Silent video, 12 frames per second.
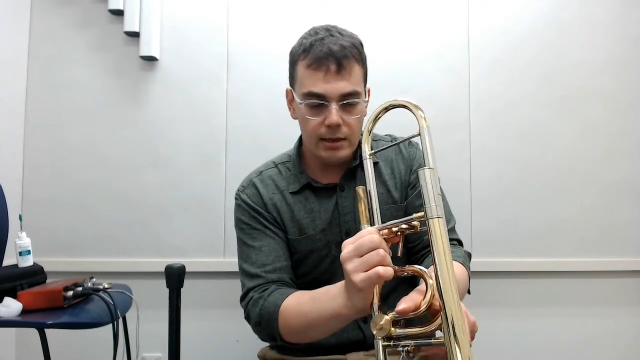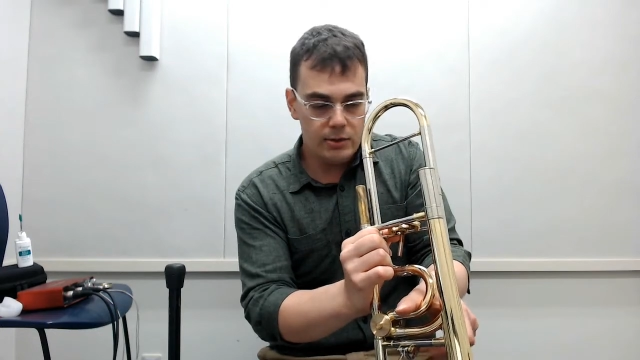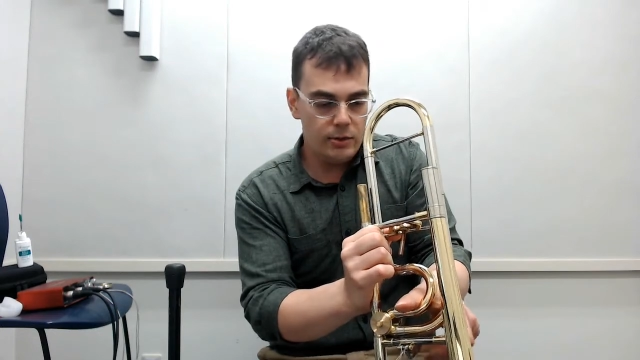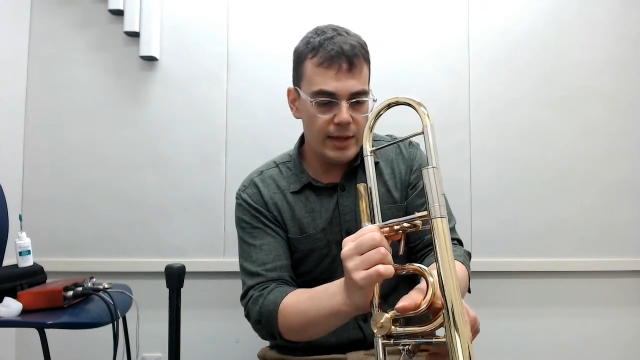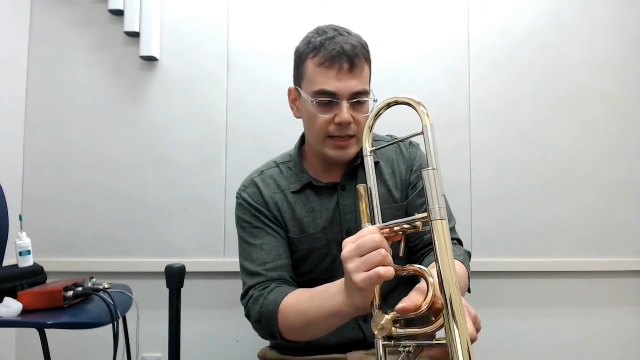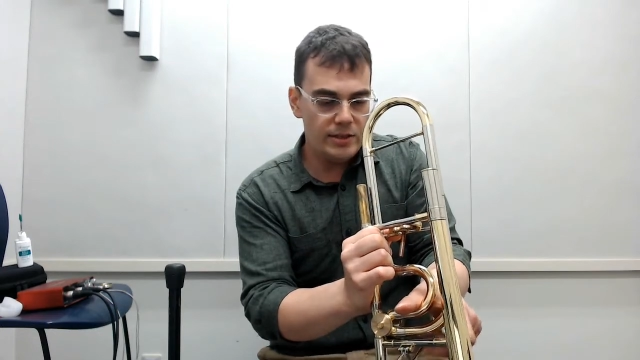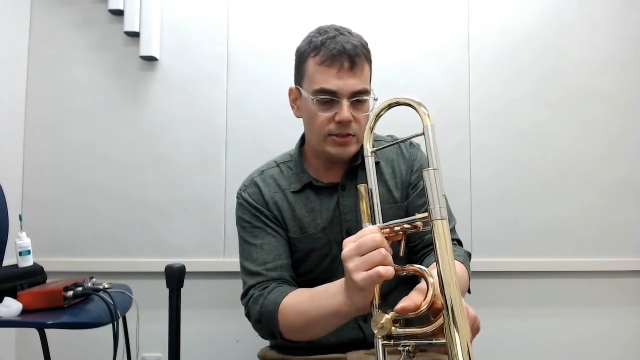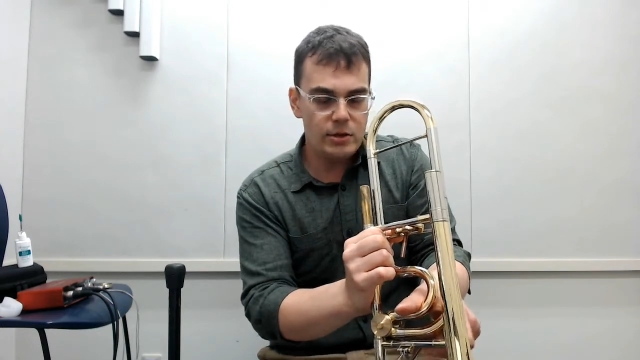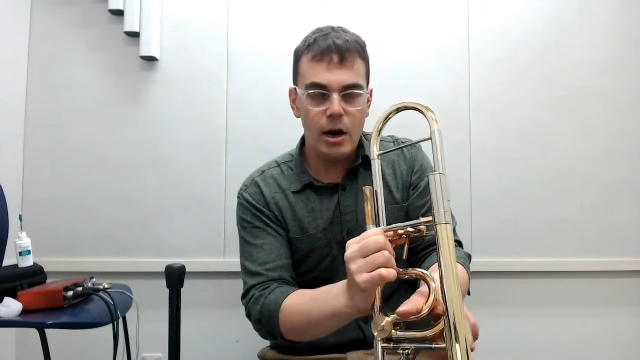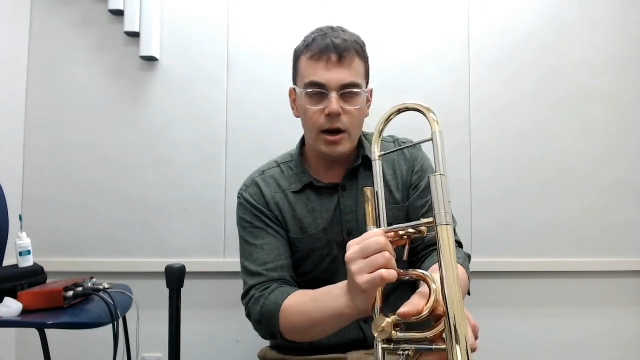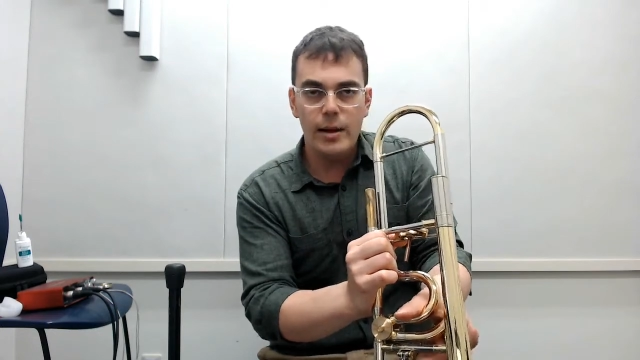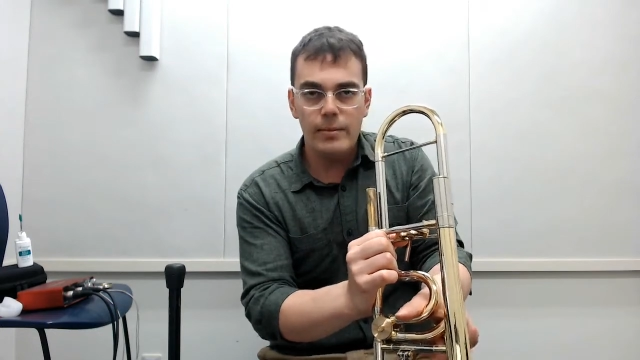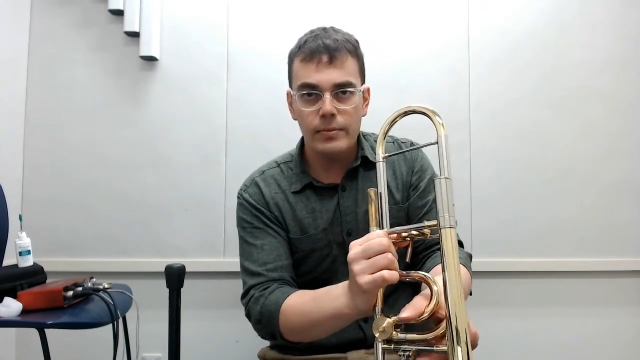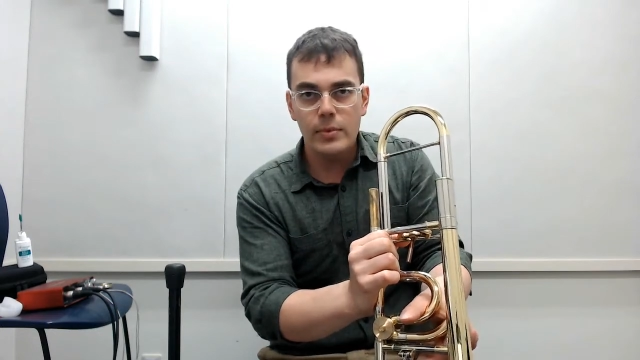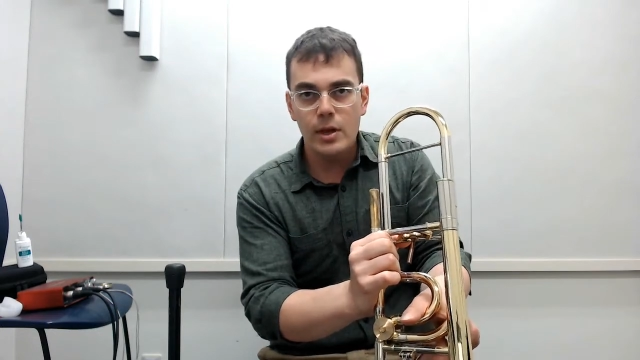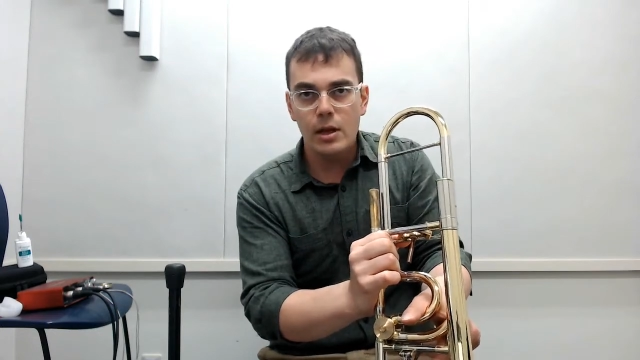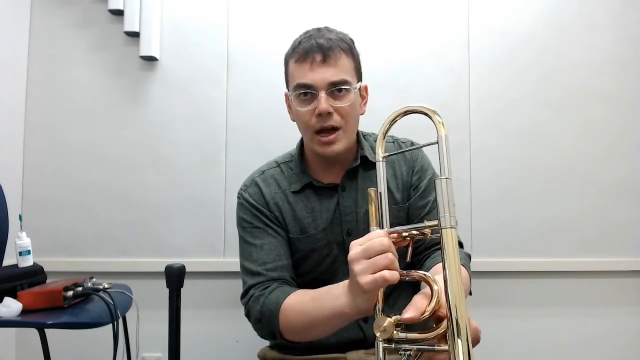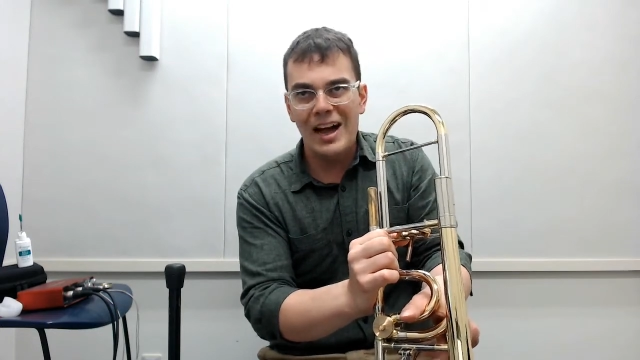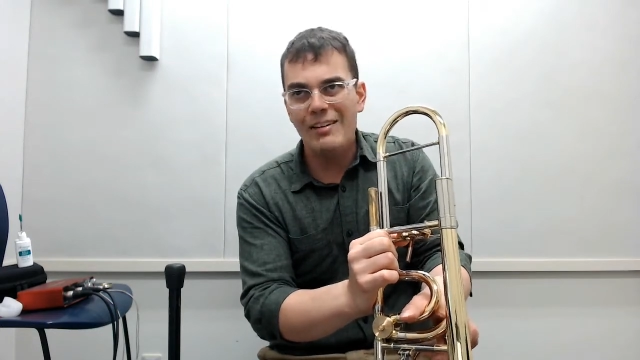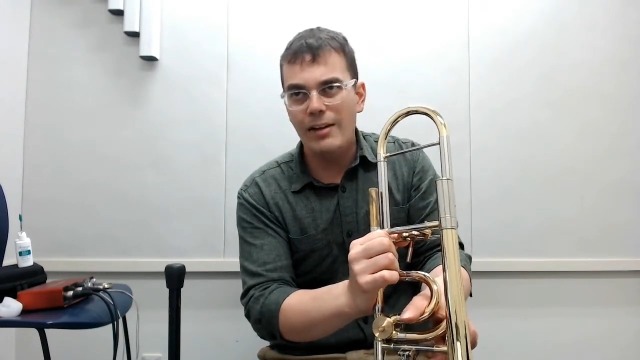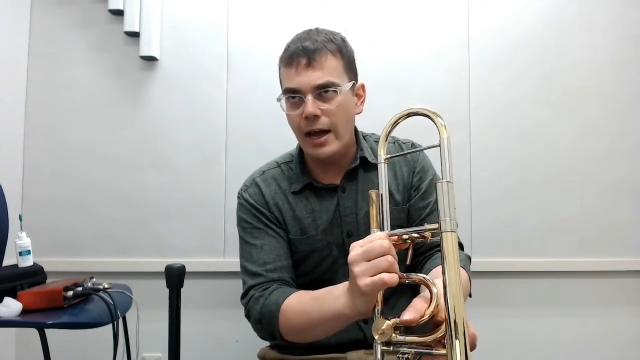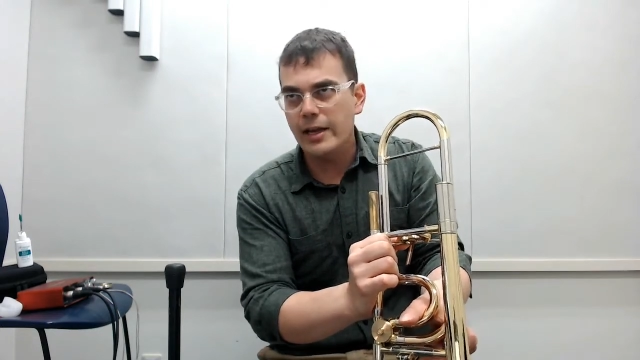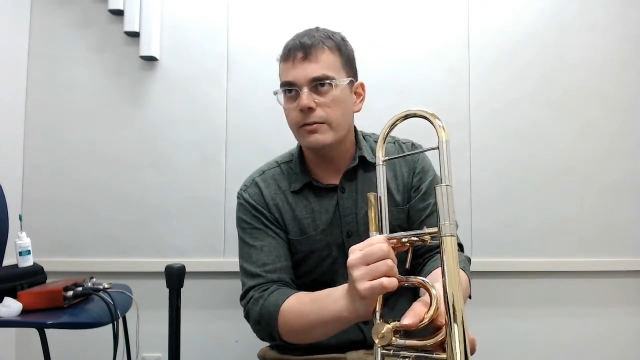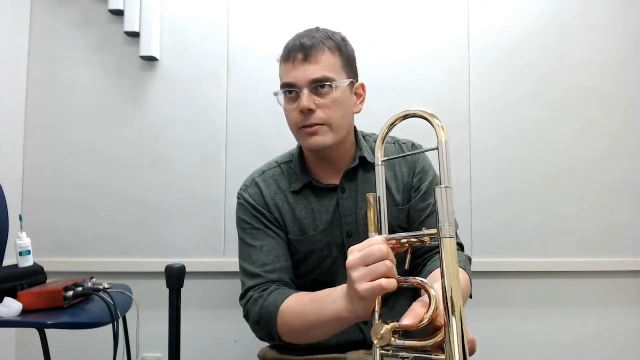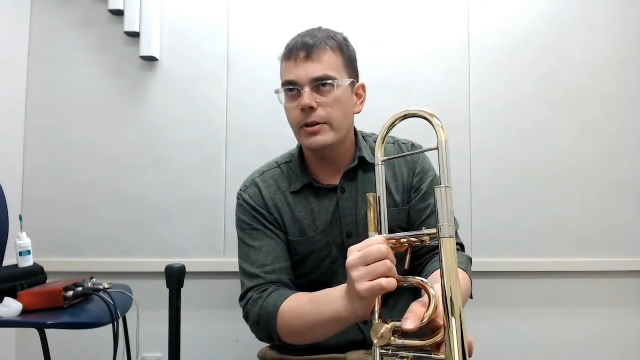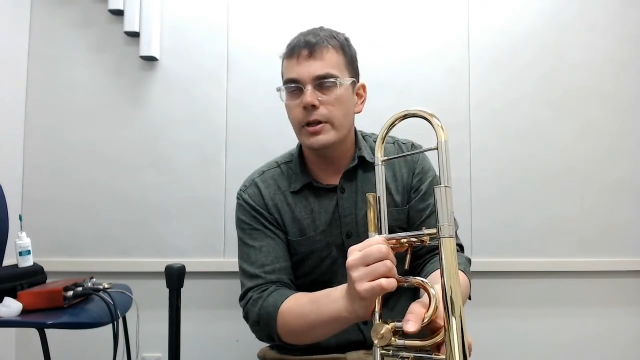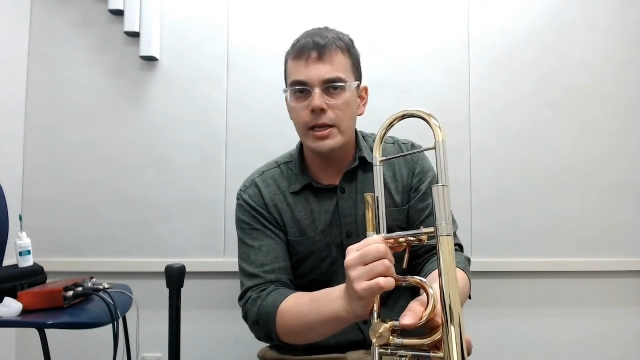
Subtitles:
So that's, all right, I can feel it.